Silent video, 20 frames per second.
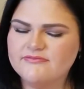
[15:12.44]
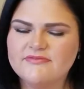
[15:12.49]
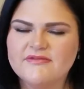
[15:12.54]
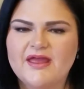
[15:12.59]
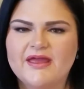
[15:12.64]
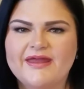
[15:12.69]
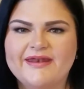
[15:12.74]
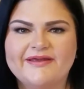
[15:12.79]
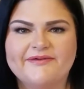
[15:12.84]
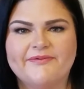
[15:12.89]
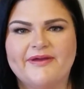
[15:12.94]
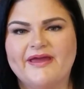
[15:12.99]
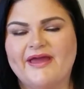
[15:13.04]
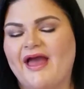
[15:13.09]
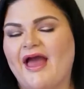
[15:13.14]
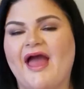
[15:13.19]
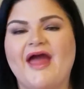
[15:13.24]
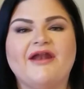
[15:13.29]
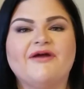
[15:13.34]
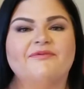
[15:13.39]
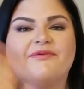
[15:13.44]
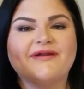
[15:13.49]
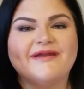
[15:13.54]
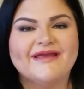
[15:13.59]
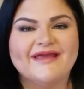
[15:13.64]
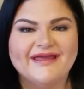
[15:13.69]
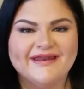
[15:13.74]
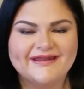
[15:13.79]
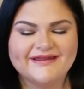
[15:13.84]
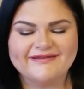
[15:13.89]
anyway, I don't want to
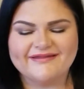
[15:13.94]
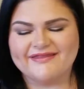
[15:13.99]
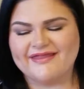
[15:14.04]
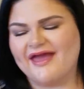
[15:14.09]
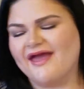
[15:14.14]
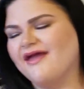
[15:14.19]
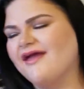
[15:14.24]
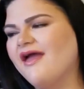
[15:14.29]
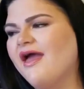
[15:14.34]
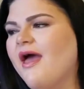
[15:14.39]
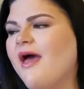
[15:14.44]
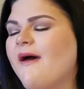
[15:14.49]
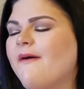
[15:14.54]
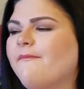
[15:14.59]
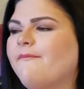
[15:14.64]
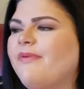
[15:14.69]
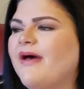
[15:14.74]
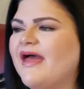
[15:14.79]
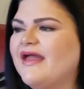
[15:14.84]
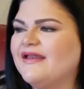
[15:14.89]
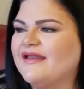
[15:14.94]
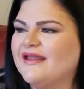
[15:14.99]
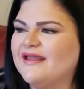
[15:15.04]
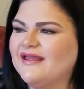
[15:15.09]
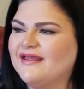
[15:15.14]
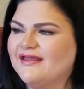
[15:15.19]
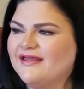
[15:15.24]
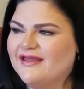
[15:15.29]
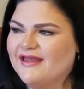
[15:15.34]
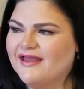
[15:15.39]
get into that. But
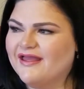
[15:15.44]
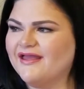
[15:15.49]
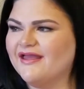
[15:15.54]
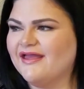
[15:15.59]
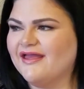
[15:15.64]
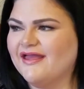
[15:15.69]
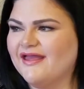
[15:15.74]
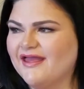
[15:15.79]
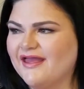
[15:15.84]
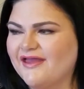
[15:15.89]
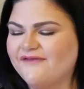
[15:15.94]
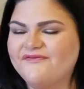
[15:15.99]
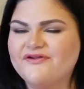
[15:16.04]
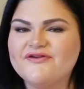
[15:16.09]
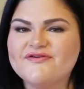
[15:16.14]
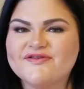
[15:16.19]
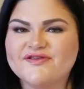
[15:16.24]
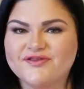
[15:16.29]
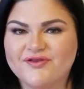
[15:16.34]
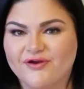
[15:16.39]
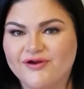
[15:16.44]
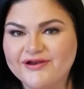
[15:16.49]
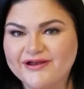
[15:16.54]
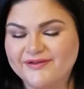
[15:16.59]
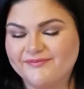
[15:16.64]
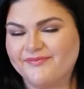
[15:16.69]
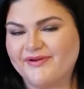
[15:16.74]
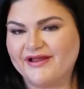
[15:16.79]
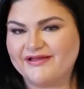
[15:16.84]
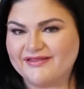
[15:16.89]
if you're
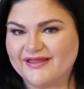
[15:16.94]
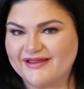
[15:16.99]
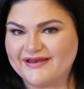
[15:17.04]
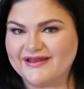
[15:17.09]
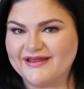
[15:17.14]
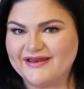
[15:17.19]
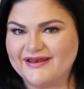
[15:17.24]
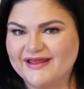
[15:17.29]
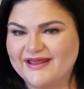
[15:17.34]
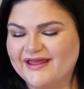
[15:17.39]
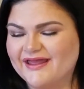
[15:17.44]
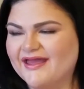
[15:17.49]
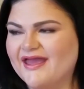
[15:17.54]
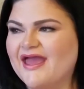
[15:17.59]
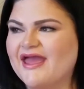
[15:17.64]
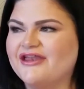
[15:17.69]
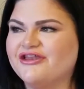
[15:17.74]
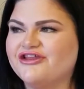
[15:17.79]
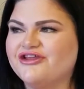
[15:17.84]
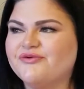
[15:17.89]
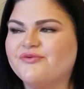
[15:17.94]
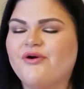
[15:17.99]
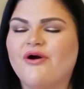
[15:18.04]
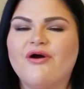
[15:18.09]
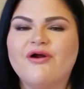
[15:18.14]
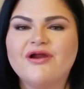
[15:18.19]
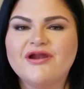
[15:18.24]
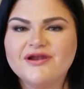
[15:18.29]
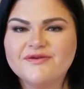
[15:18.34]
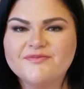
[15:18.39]
starting bright line eating and you
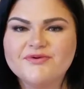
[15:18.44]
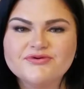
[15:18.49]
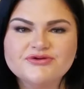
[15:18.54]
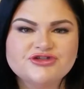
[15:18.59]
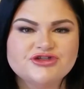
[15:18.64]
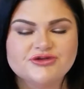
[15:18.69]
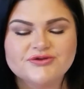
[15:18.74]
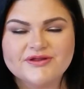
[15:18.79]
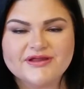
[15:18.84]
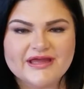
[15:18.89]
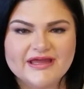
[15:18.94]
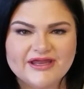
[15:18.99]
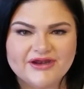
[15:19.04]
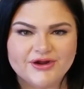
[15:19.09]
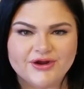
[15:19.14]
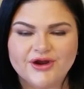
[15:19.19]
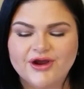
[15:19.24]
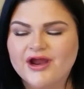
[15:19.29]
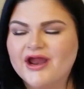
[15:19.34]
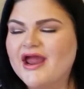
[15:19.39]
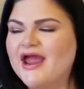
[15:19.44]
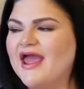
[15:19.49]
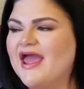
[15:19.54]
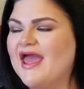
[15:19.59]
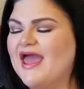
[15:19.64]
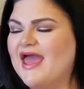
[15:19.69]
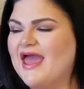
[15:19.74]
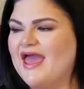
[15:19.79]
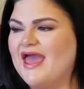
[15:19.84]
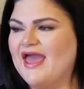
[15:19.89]
are an emotional eater
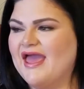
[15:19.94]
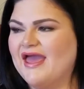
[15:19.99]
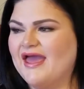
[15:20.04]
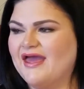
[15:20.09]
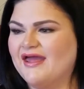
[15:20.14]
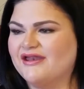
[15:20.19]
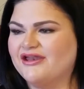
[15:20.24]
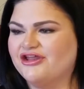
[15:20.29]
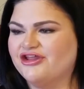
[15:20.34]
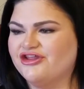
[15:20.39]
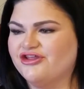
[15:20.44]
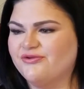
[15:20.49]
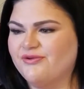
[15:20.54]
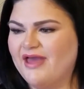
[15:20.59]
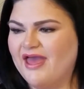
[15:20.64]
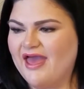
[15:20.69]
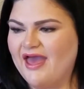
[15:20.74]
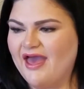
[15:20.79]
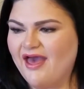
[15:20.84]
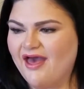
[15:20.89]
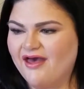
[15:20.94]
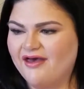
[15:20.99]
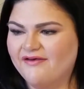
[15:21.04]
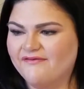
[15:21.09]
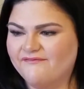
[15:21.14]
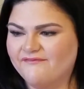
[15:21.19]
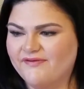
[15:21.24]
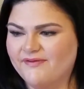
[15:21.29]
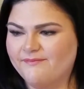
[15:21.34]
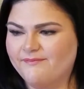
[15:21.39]
and you
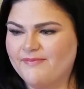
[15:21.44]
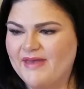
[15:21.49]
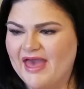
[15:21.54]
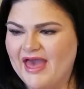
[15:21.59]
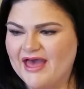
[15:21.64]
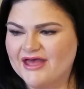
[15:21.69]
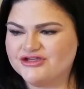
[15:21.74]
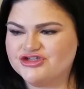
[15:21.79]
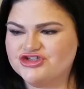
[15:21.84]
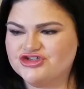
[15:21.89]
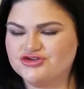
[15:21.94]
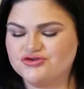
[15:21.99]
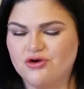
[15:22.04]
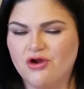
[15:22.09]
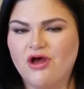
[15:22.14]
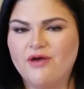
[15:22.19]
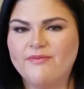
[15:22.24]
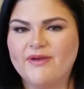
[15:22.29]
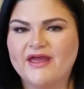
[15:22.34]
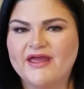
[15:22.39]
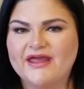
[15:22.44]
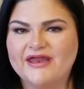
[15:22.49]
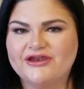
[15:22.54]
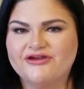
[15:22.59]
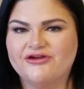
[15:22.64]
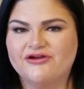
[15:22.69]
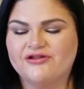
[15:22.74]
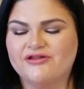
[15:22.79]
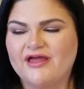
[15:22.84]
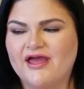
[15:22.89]
have past trauma in
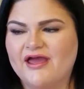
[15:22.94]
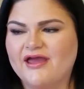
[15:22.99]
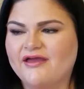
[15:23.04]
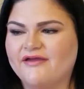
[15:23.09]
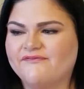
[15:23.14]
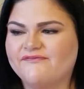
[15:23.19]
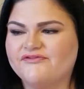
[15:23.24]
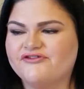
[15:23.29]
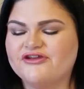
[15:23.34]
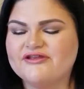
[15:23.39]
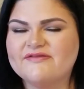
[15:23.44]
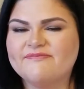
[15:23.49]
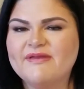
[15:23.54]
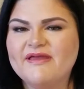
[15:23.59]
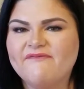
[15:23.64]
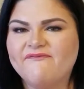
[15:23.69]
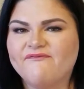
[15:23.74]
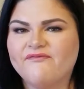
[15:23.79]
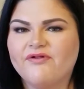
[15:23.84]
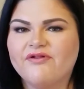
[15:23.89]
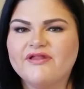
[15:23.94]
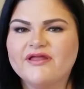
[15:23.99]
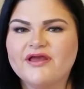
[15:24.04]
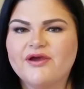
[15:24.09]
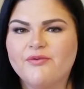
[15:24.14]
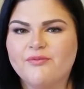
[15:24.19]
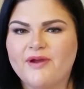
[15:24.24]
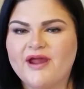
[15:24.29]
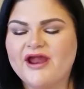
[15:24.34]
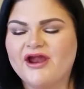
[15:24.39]
your life, just be fully
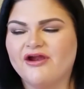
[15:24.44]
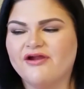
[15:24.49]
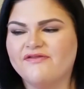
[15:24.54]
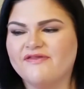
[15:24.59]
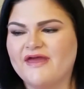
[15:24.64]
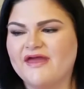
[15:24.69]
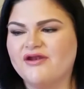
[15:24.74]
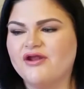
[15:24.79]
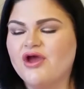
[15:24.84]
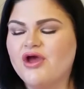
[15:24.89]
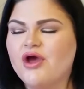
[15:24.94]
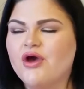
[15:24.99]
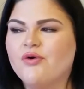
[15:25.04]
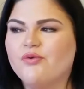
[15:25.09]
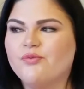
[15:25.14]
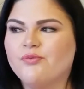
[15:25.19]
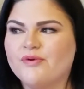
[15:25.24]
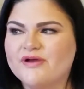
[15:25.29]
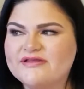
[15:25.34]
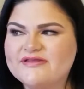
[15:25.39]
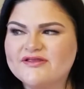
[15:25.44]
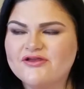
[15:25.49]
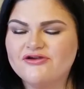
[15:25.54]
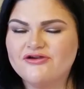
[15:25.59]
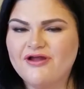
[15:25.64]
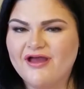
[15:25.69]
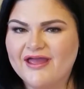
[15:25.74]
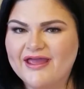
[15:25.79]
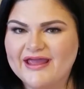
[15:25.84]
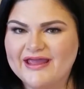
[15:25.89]
aware that once you're
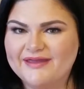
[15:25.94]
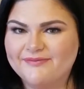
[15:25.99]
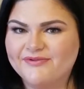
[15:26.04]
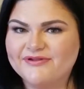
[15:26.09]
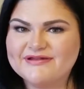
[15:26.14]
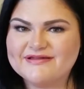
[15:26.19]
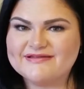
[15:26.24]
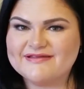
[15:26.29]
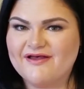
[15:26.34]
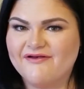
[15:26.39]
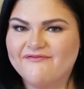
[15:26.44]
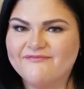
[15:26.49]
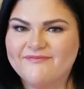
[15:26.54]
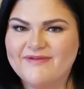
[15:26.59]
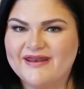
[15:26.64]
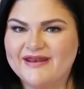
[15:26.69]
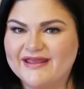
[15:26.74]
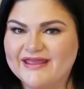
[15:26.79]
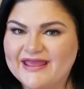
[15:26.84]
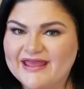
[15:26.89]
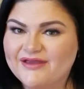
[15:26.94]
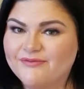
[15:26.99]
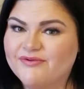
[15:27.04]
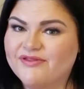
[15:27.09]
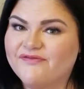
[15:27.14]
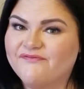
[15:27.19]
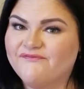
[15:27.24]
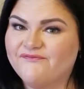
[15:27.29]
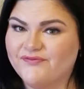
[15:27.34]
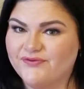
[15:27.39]
not able to self-medicate with
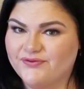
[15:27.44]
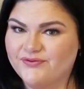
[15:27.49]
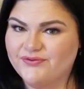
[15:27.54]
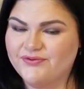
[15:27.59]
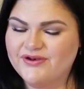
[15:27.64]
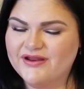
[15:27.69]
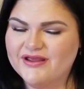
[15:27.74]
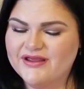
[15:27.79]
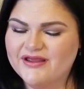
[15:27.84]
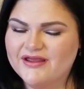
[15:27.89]
food,